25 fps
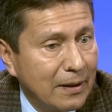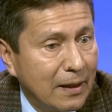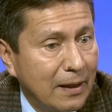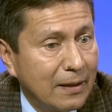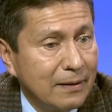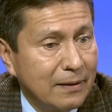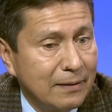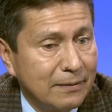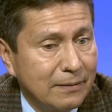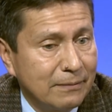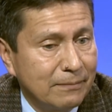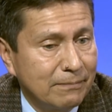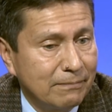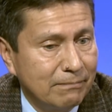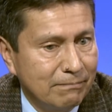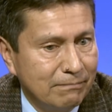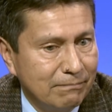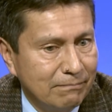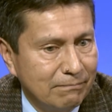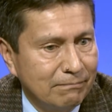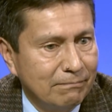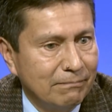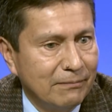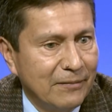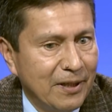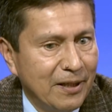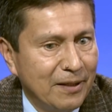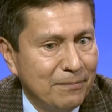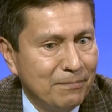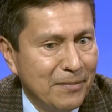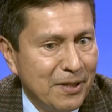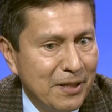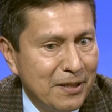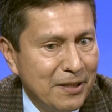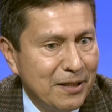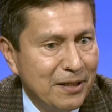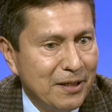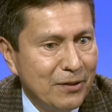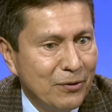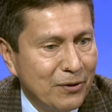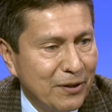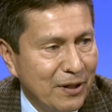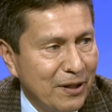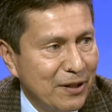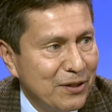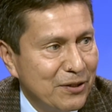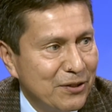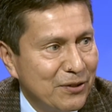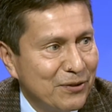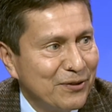and mm -hmm. in many
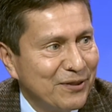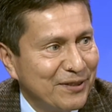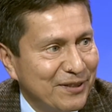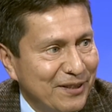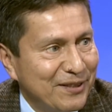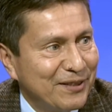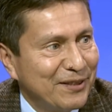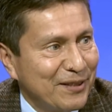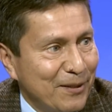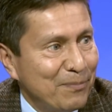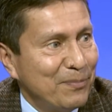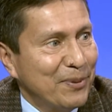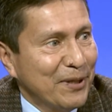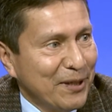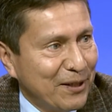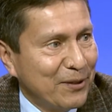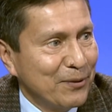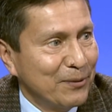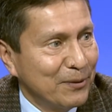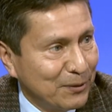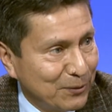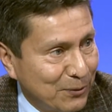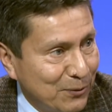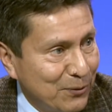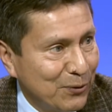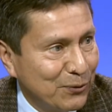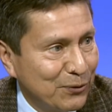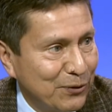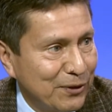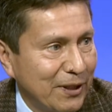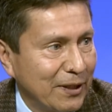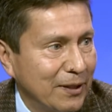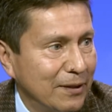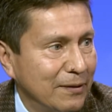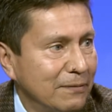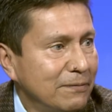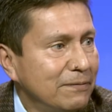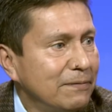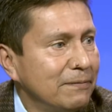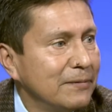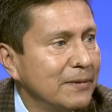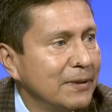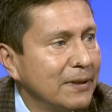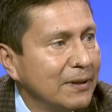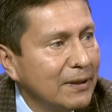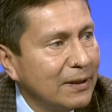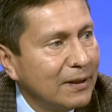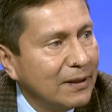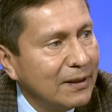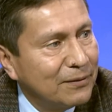occasions it's applicable to yourself,
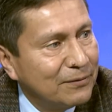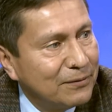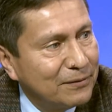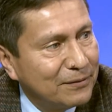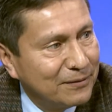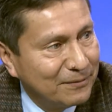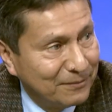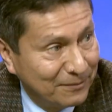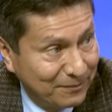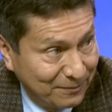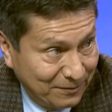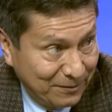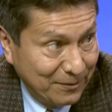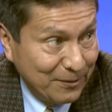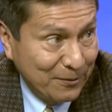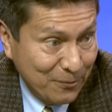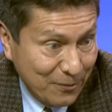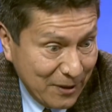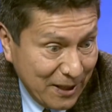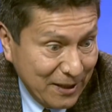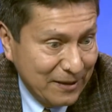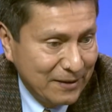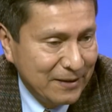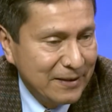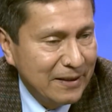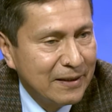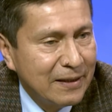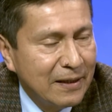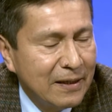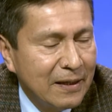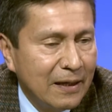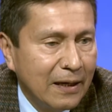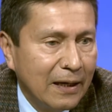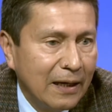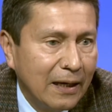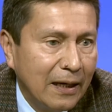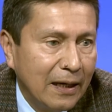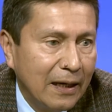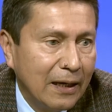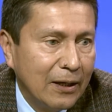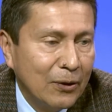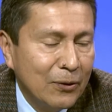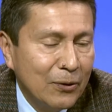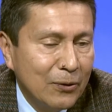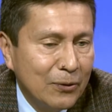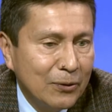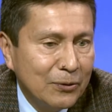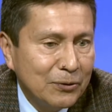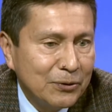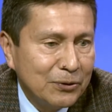mm -hmm. for, for one. Uh,
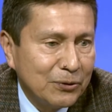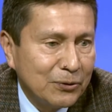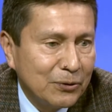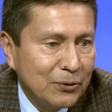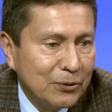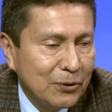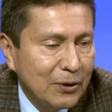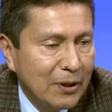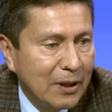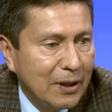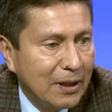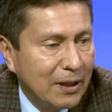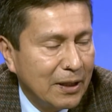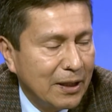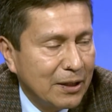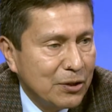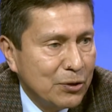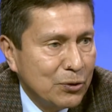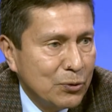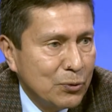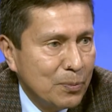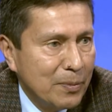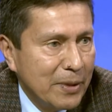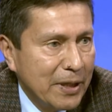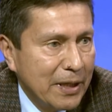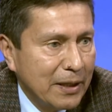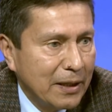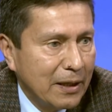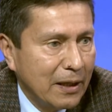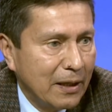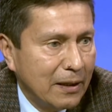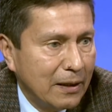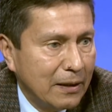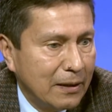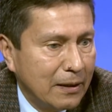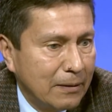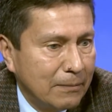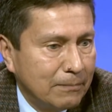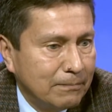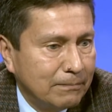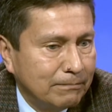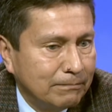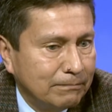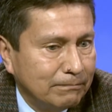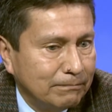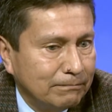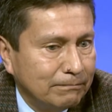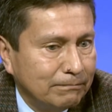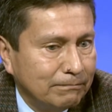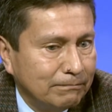also, uh, you make um,
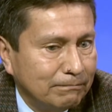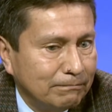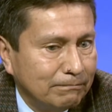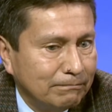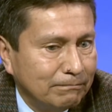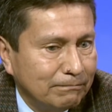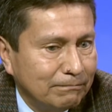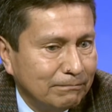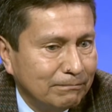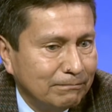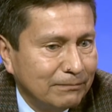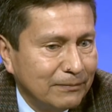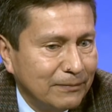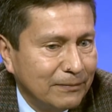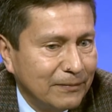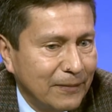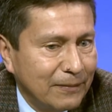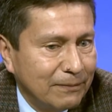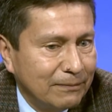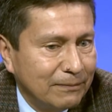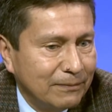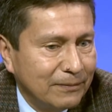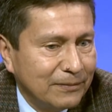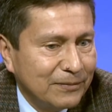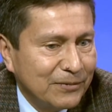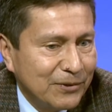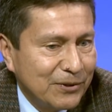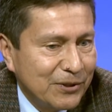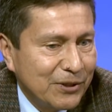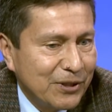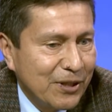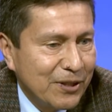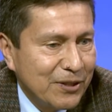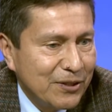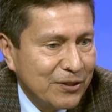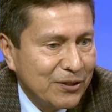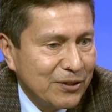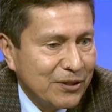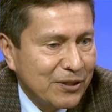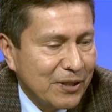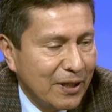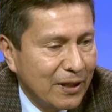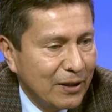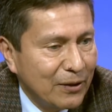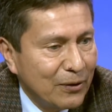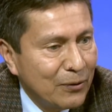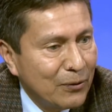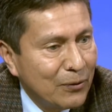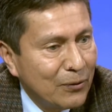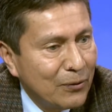change
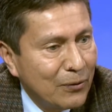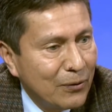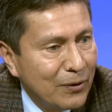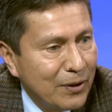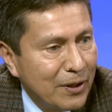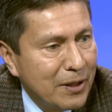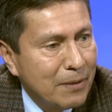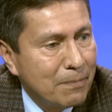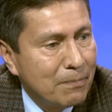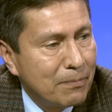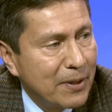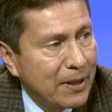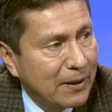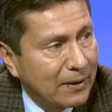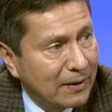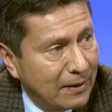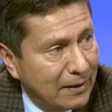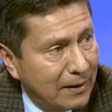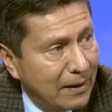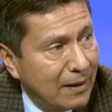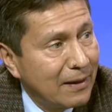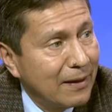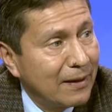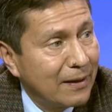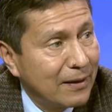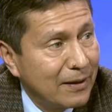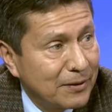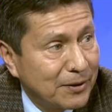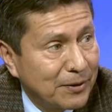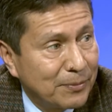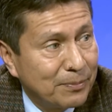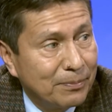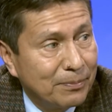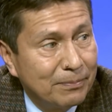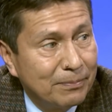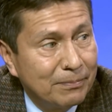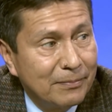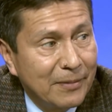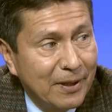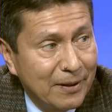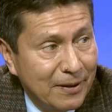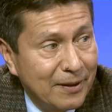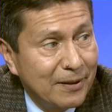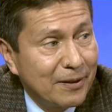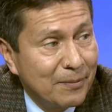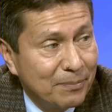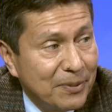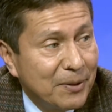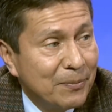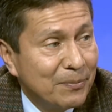or impact in a lot of a
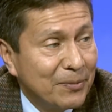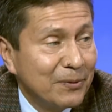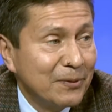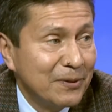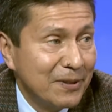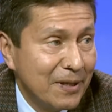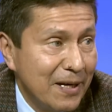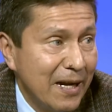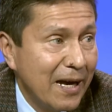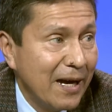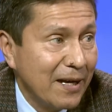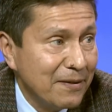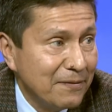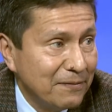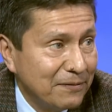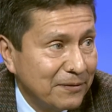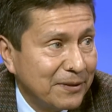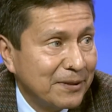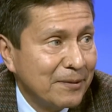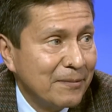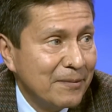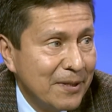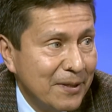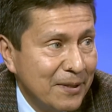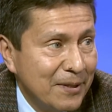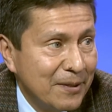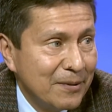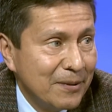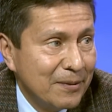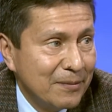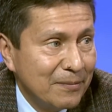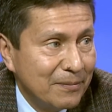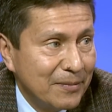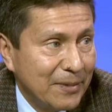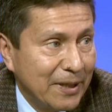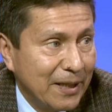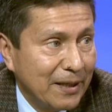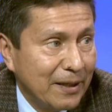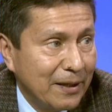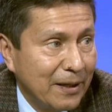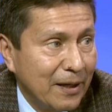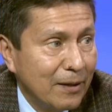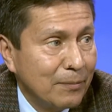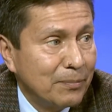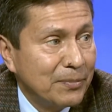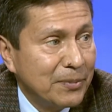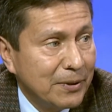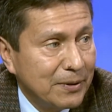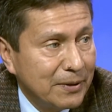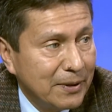lot of people's lives mm -hmm. by
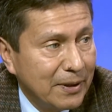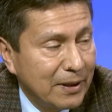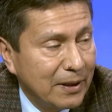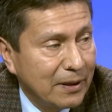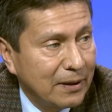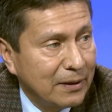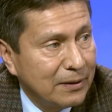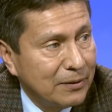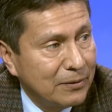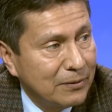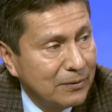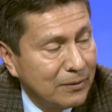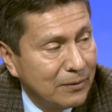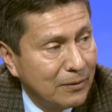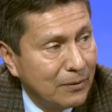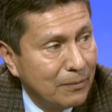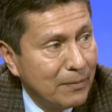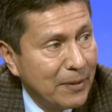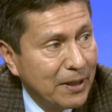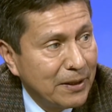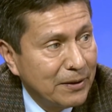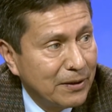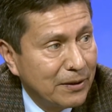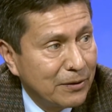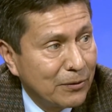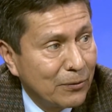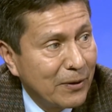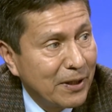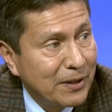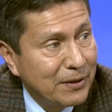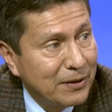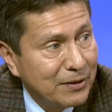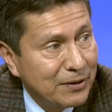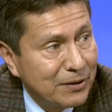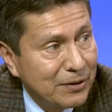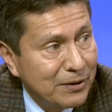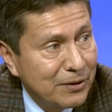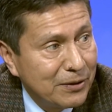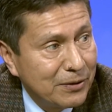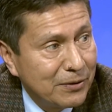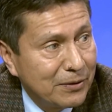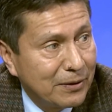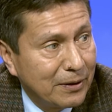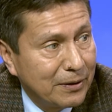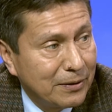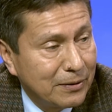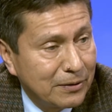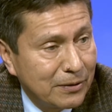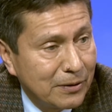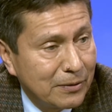helping them, you know, make the right decision
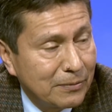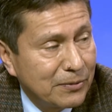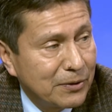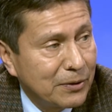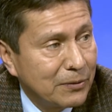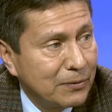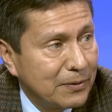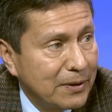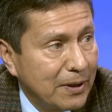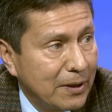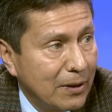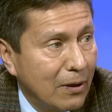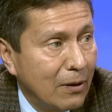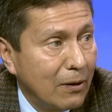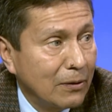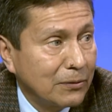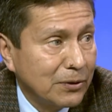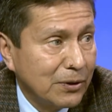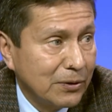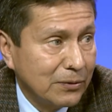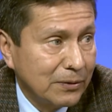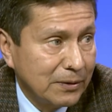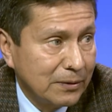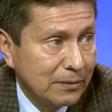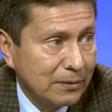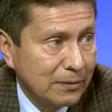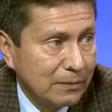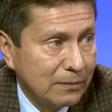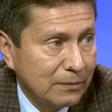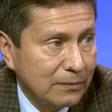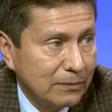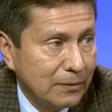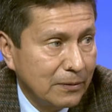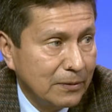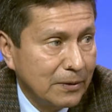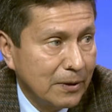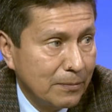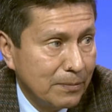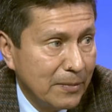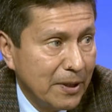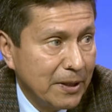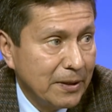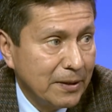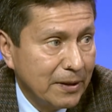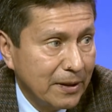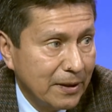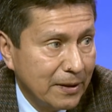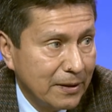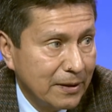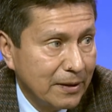in terms of the options for right. the
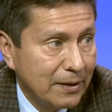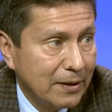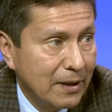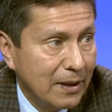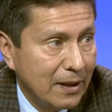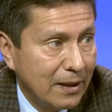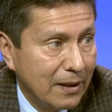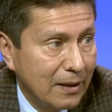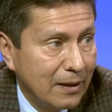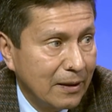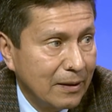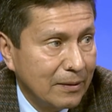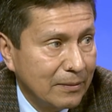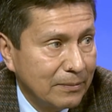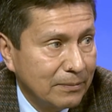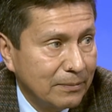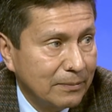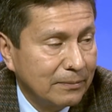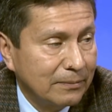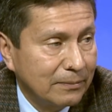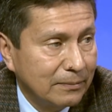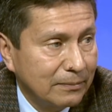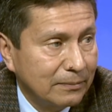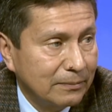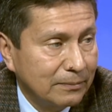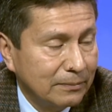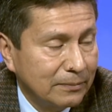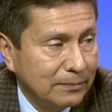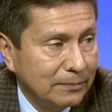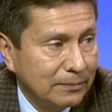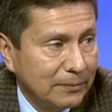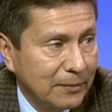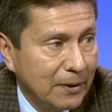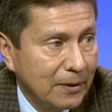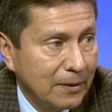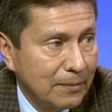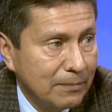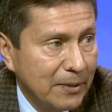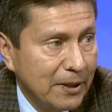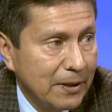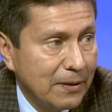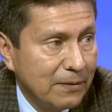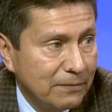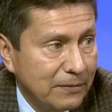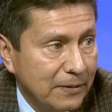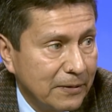Medicare. Uh, uh, Pick the